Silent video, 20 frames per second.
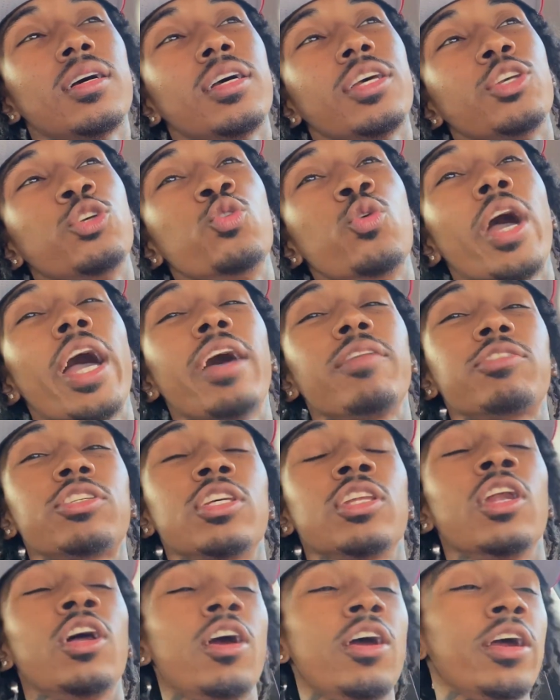you have to
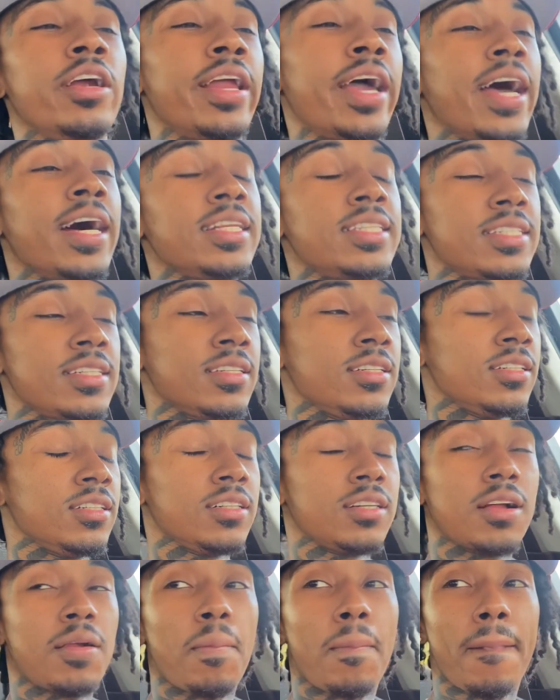learn how to
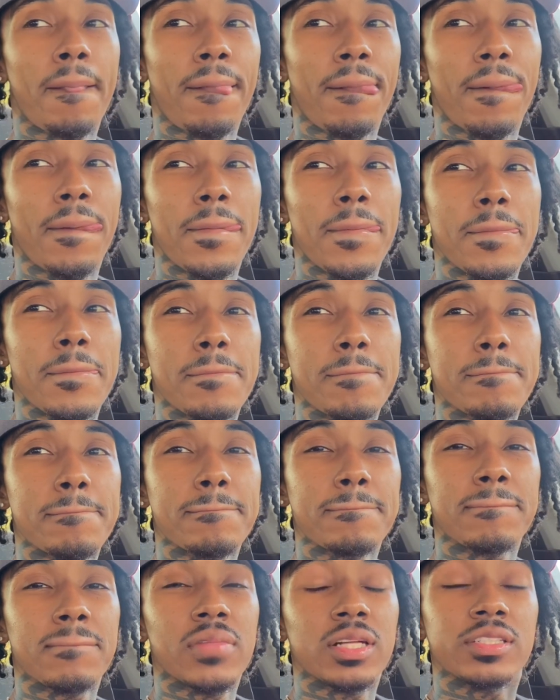
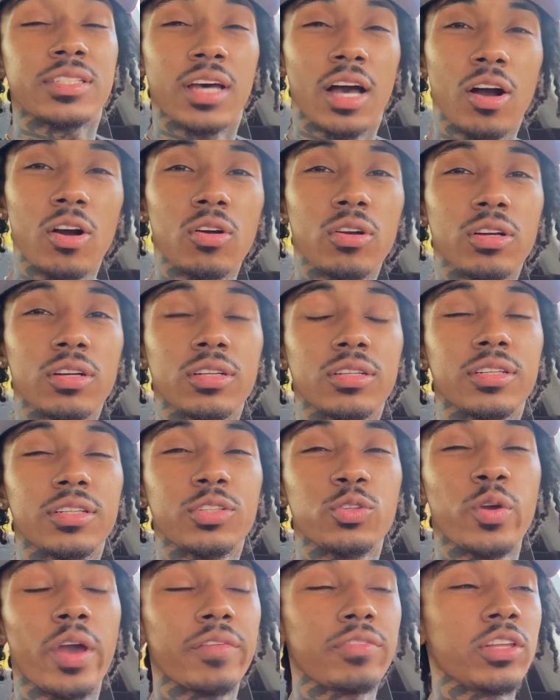talk.
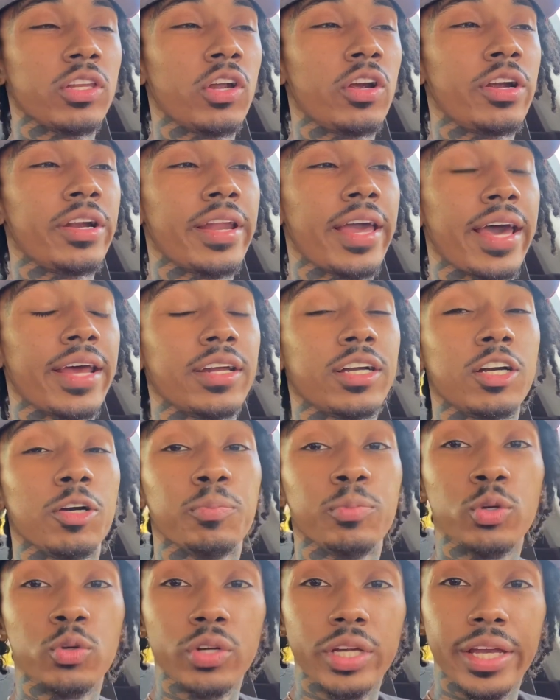You have to learn how to
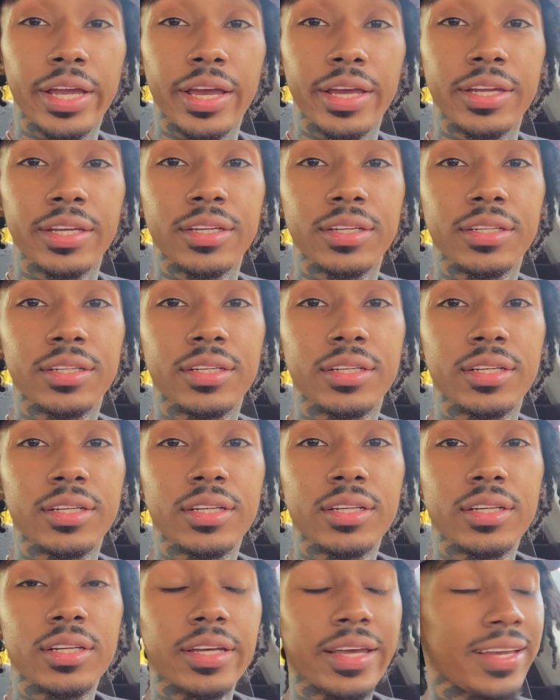communicate,
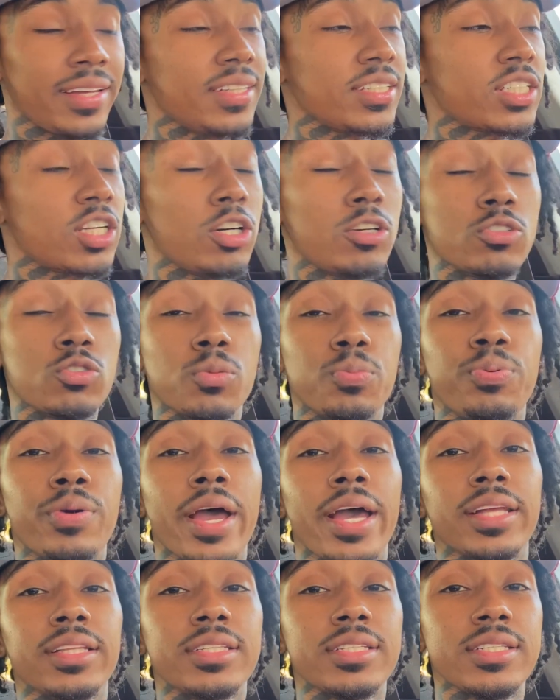and this comes with
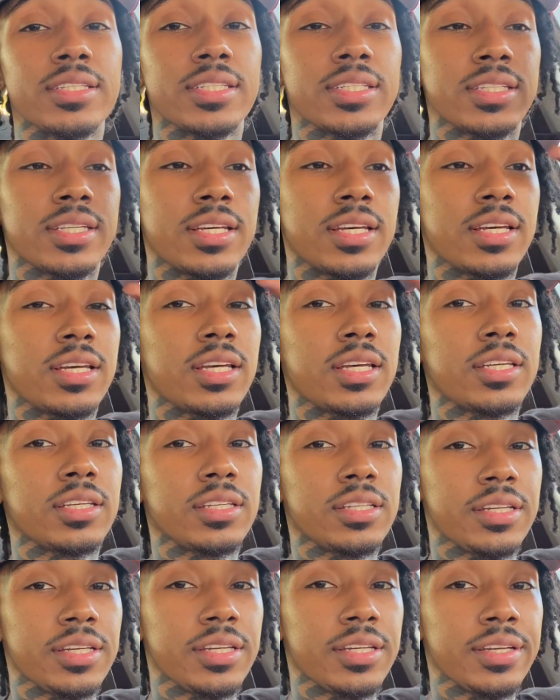practice.
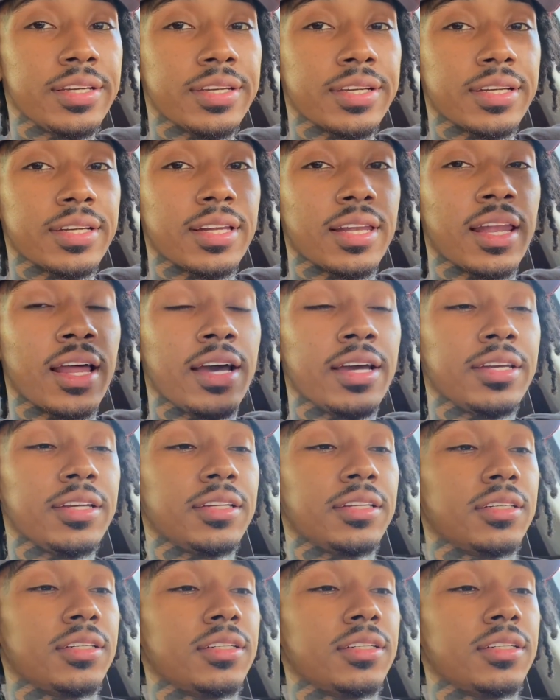You dig? Like,